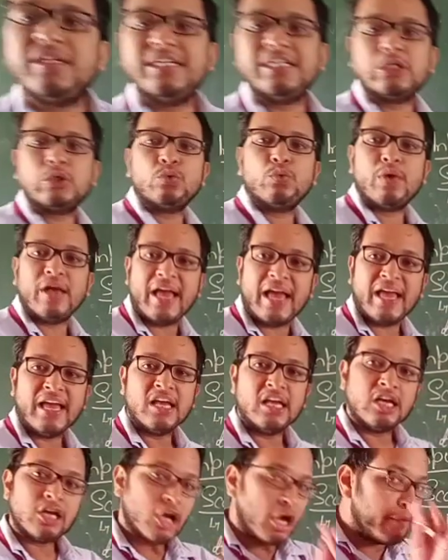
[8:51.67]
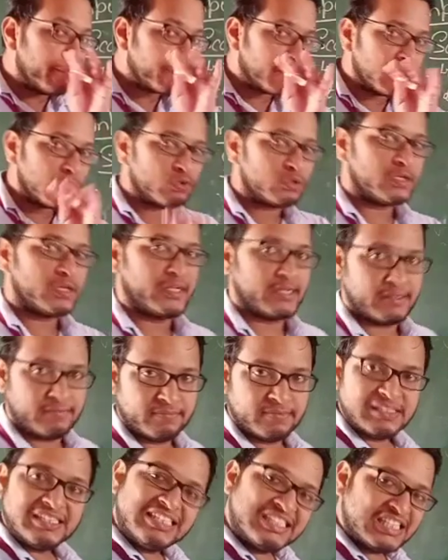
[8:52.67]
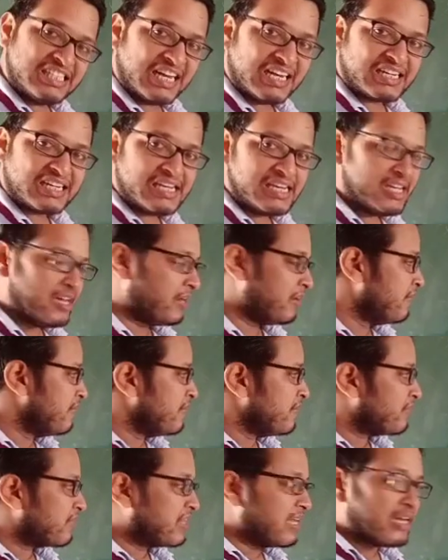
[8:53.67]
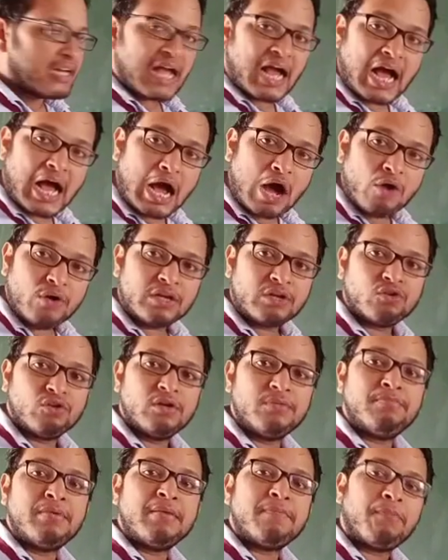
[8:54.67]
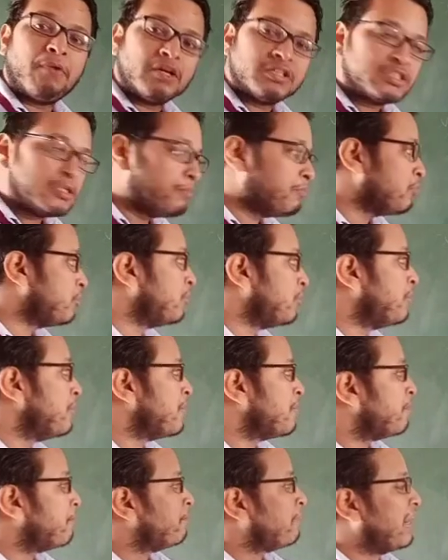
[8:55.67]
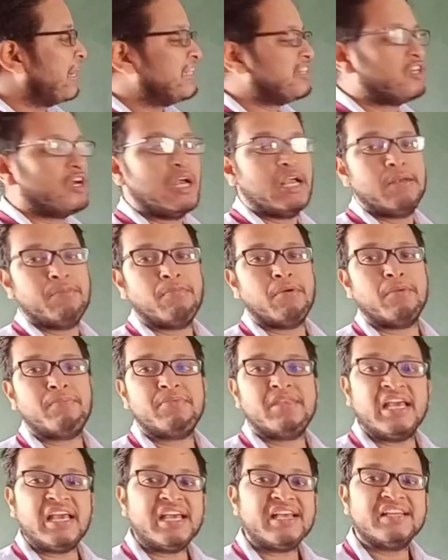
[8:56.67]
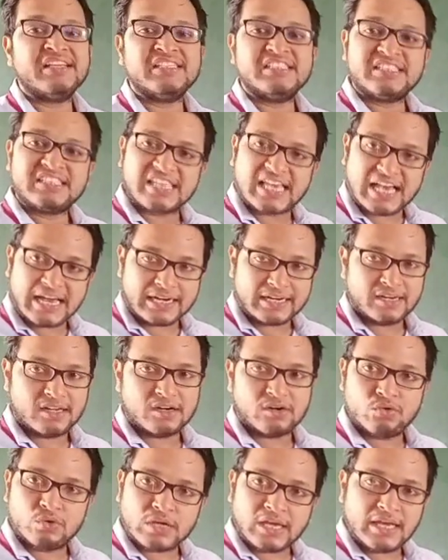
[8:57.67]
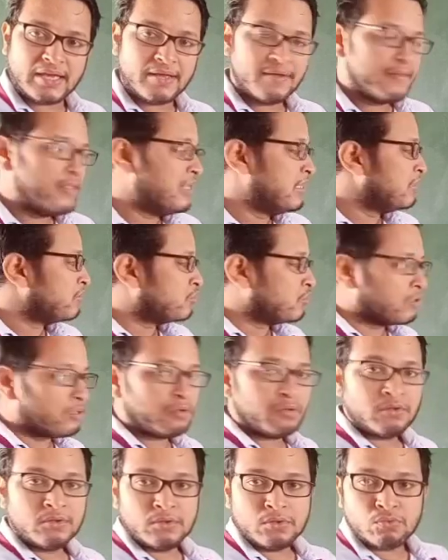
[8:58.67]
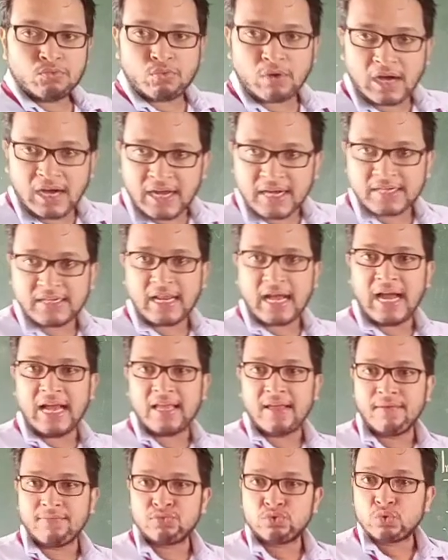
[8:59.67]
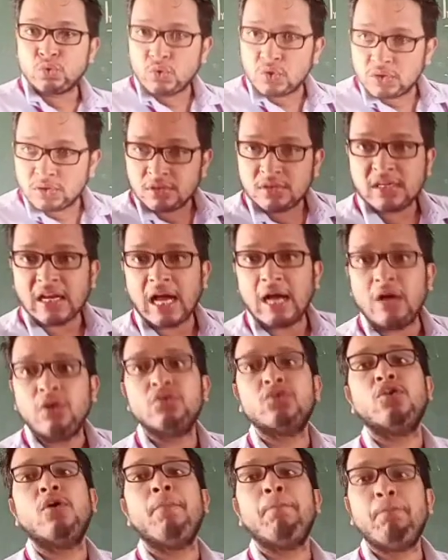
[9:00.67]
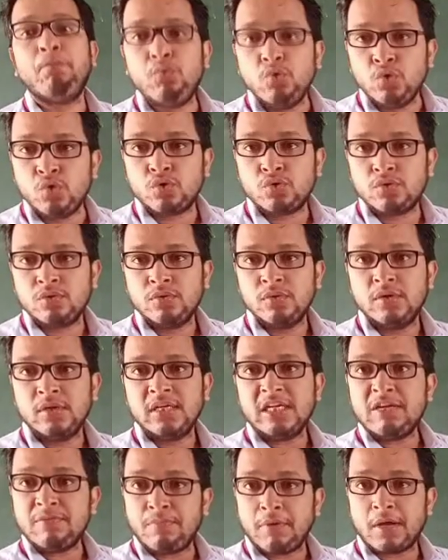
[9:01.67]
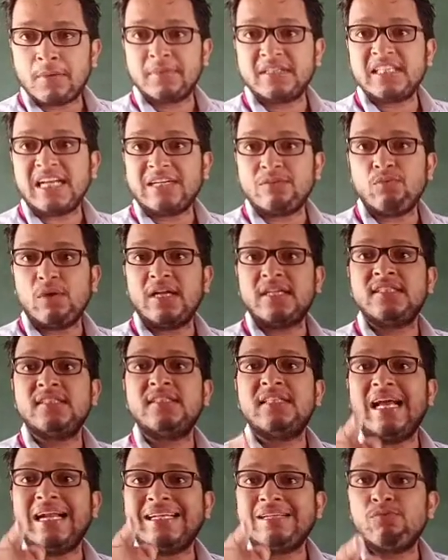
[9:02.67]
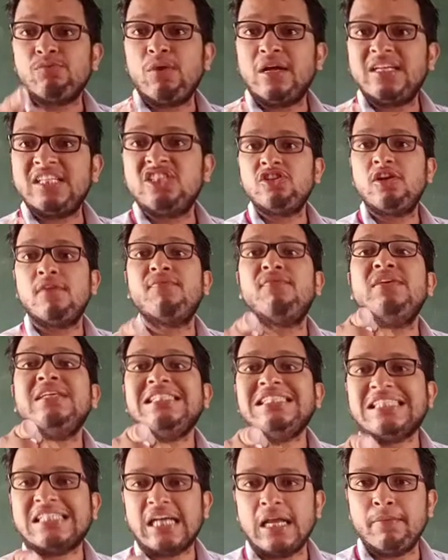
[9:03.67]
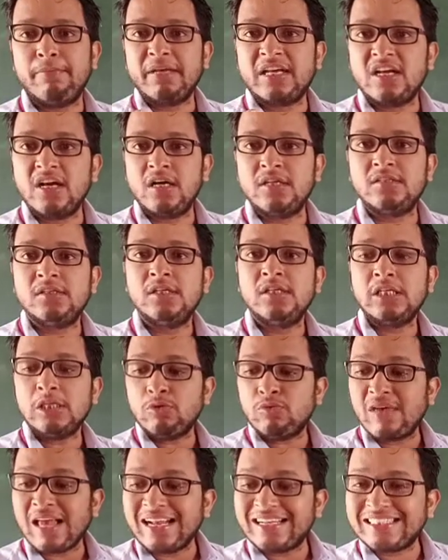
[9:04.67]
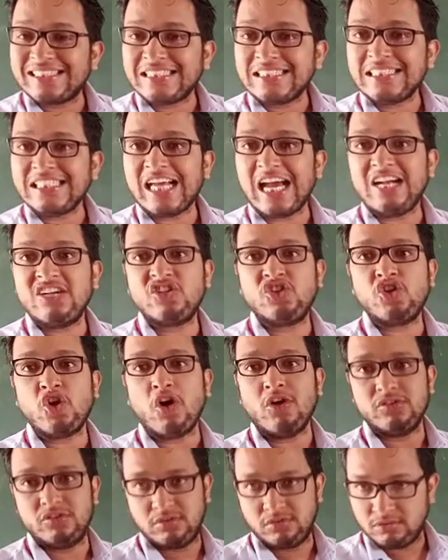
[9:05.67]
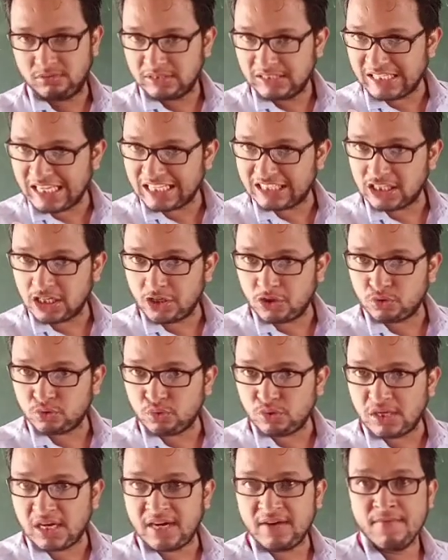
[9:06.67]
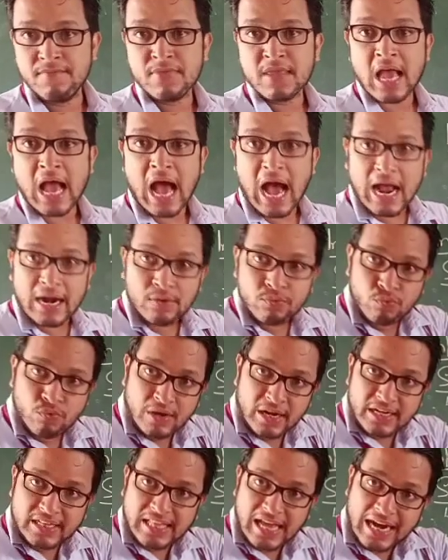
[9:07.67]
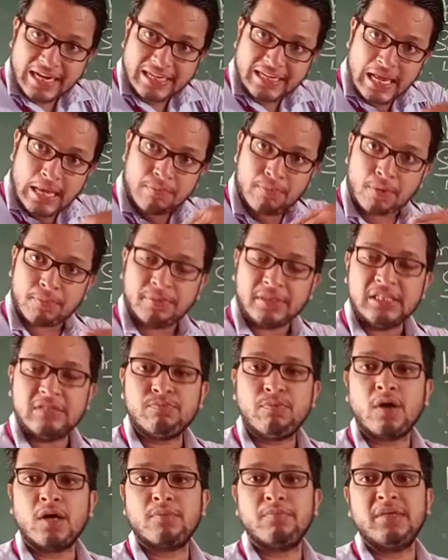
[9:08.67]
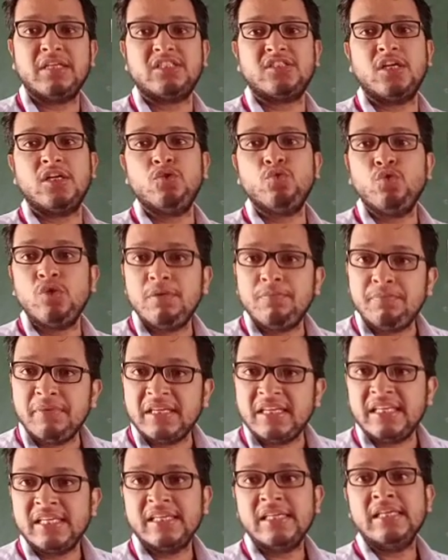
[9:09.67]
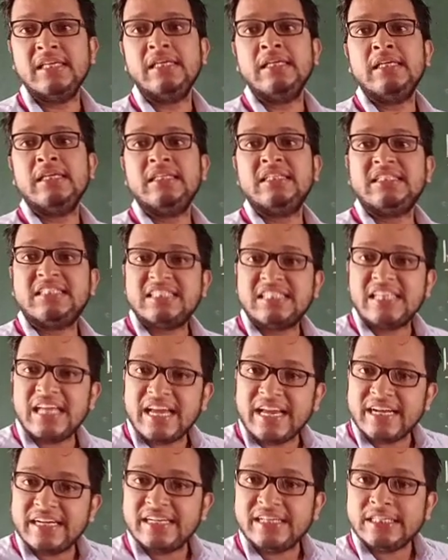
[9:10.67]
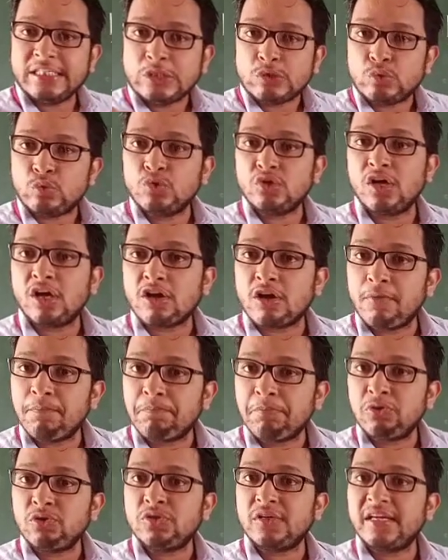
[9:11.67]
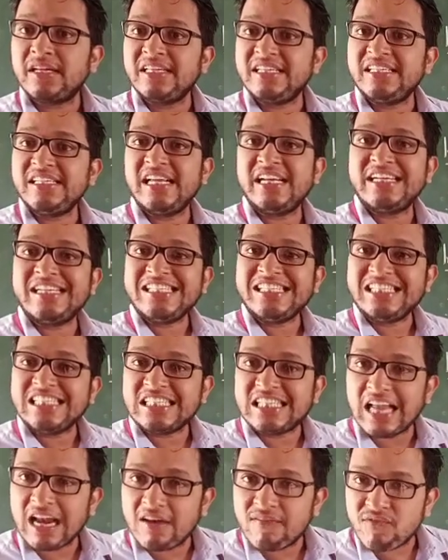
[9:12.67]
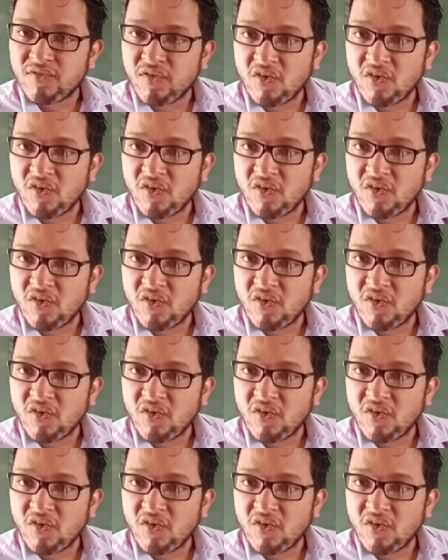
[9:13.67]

into a computer. Is that clear? Then how it will be possible? By the help of the scanner. Okay. So what I have shown now, the book information, that one a physical, because you can see and touch. Yes or no, student? And when that type of information will be sent into the computer in a digital